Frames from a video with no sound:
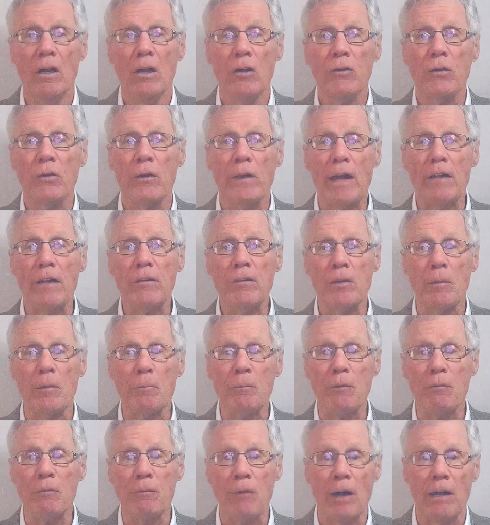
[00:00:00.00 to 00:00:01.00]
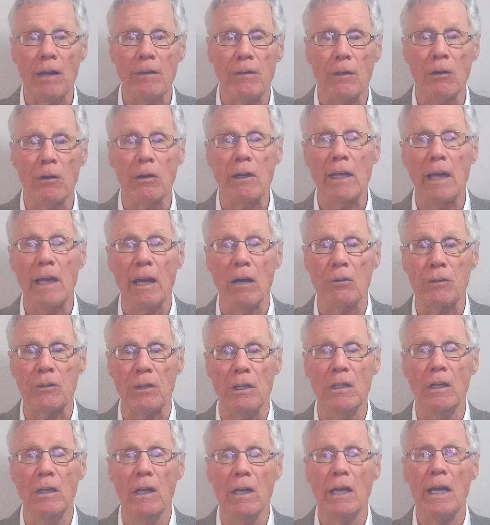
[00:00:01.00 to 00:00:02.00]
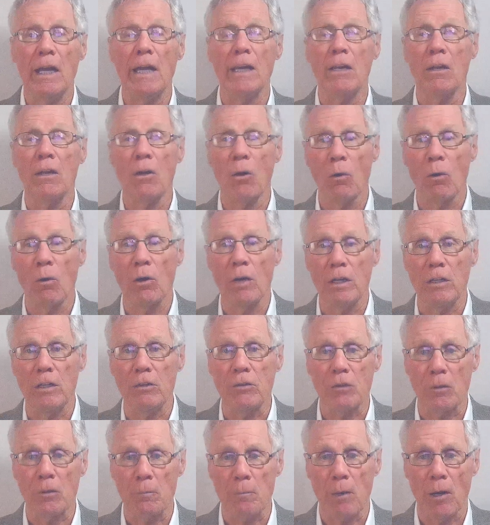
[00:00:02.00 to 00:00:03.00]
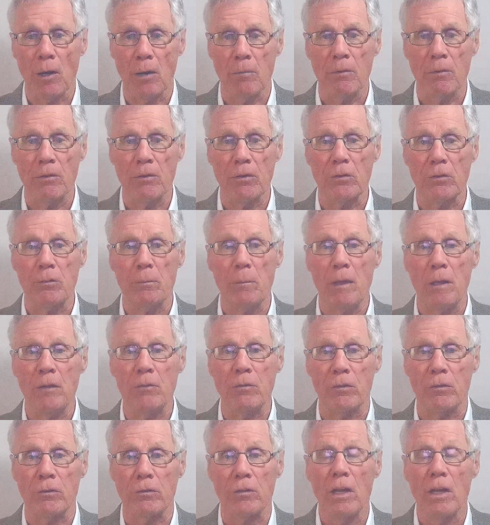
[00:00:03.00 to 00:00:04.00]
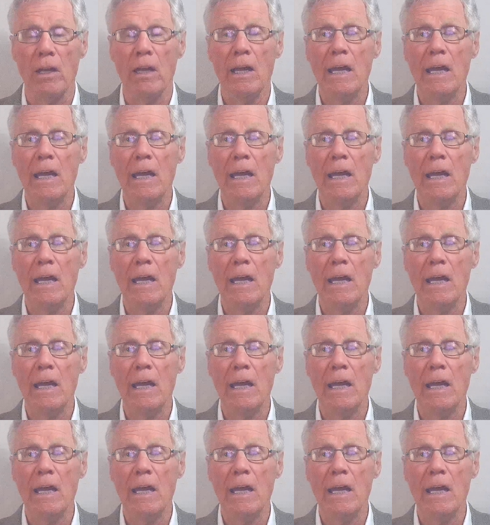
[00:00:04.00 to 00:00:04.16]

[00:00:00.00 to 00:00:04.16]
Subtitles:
So that simplified their accounting and lowered each department's expenses